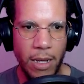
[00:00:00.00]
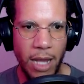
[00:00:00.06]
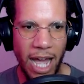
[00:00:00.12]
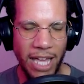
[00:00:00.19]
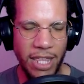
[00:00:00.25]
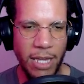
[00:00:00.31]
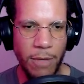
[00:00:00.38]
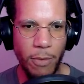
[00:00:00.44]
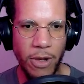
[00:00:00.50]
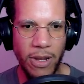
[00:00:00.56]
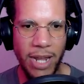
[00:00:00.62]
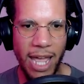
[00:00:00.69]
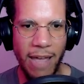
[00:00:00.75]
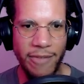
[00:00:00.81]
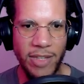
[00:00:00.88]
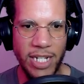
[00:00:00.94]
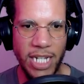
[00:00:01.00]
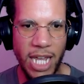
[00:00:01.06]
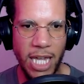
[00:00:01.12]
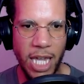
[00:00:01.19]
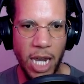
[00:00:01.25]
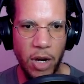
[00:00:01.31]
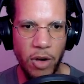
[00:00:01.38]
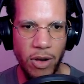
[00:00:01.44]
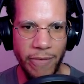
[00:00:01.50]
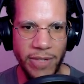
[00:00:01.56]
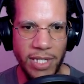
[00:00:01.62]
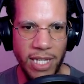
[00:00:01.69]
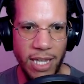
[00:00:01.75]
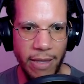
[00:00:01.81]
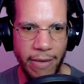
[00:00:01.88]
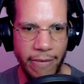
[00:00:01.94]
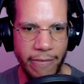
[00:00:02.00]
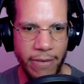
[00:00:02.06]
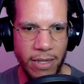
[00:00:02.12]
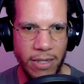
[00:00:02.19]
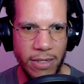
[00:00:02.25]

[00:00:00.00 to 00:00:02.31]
I think we're gonna have to take care of Steve.